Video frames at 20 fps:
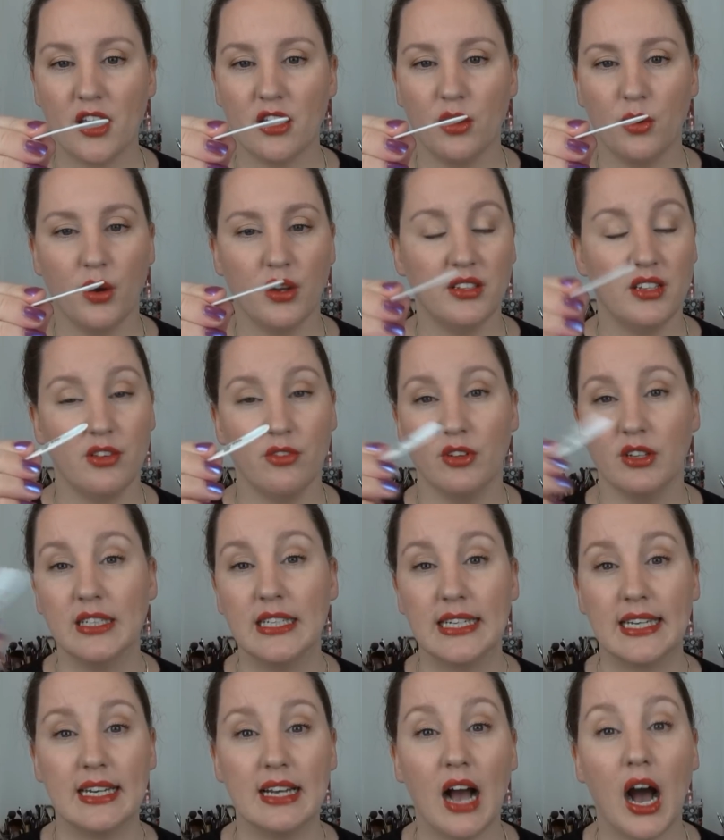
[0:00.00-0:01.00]
You only
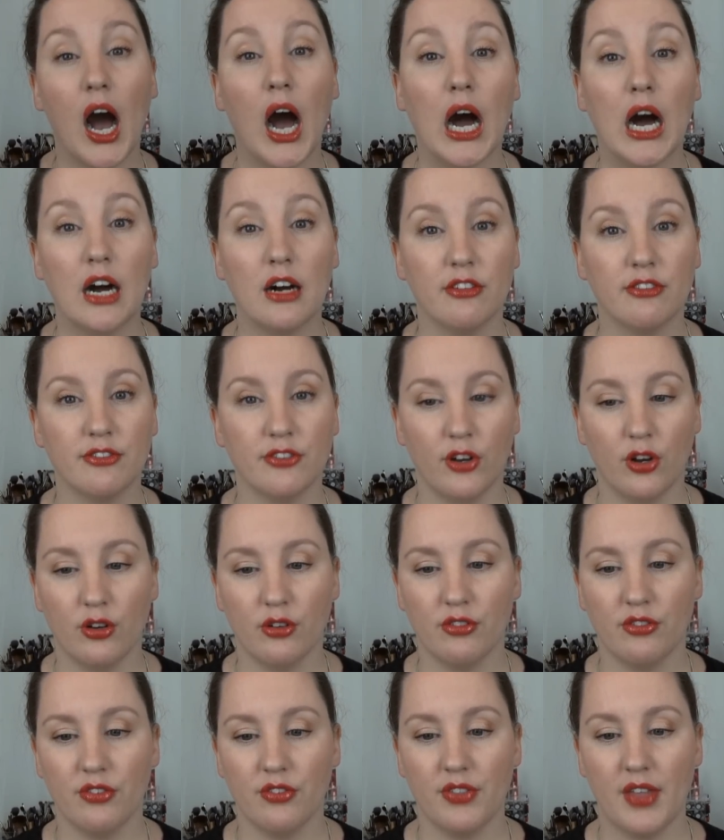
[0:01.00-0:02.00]
really need half
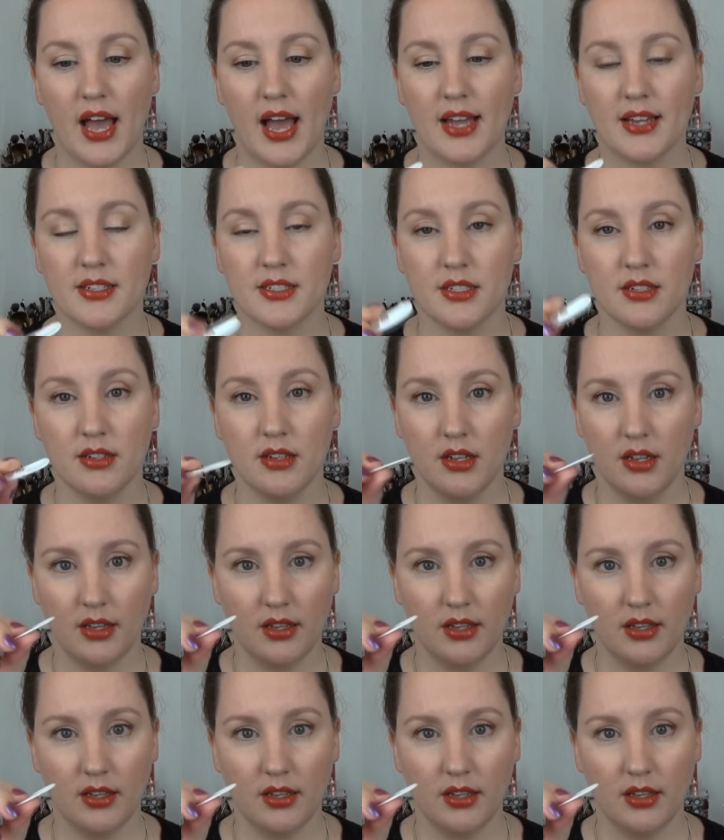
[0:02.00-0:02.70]
of that